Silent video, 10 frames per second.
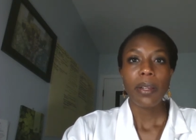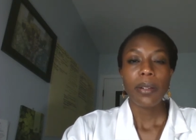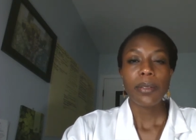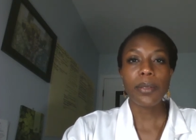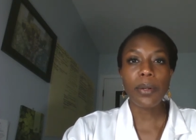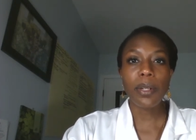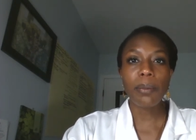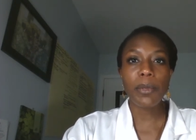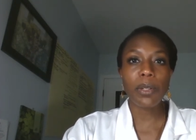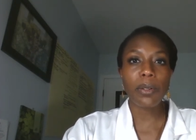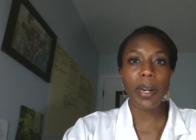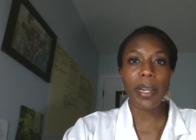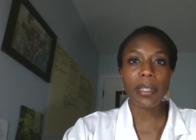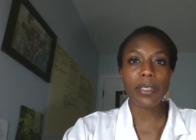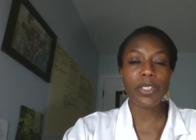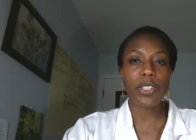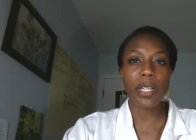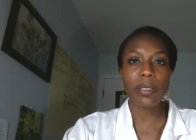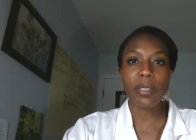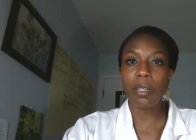Sodium chloride is
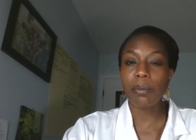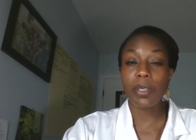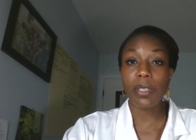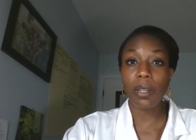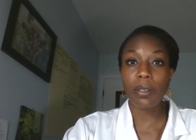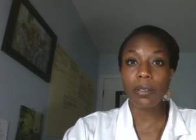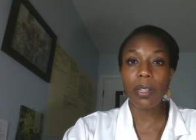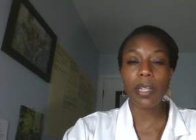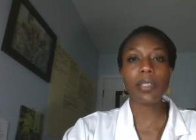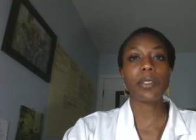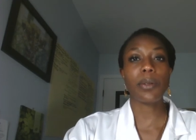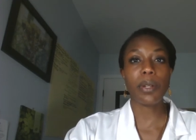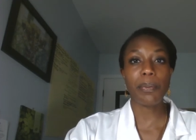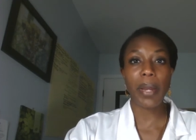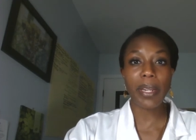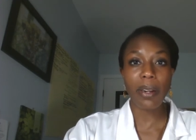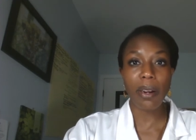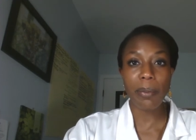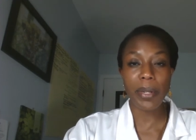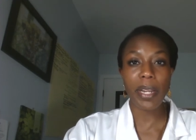just um, salt, and sodium
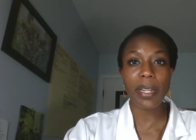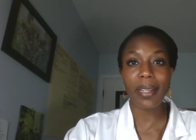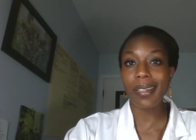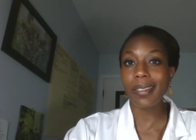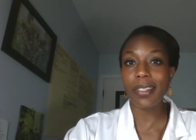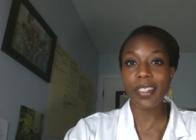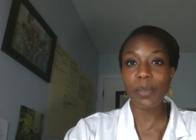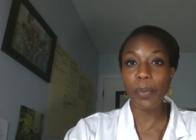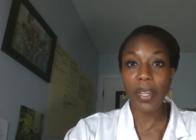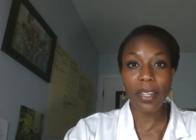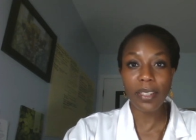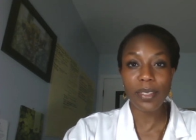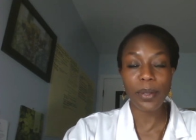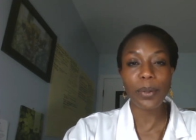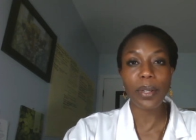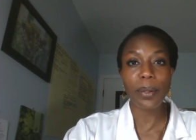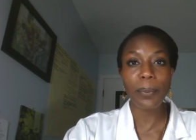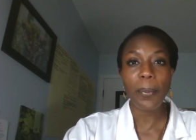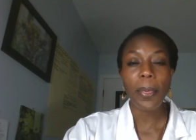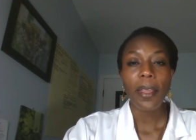bicarbonate is just baking soda.
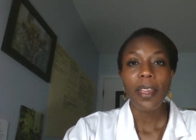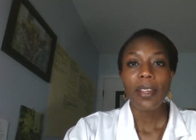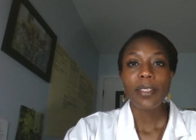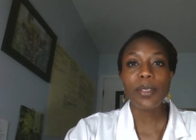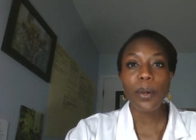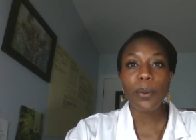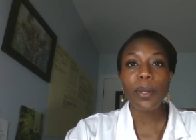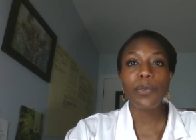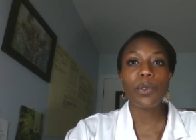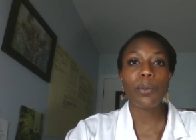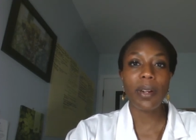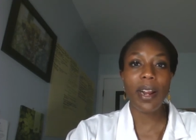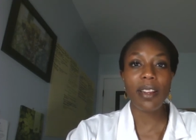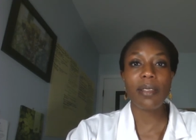So if you run out of the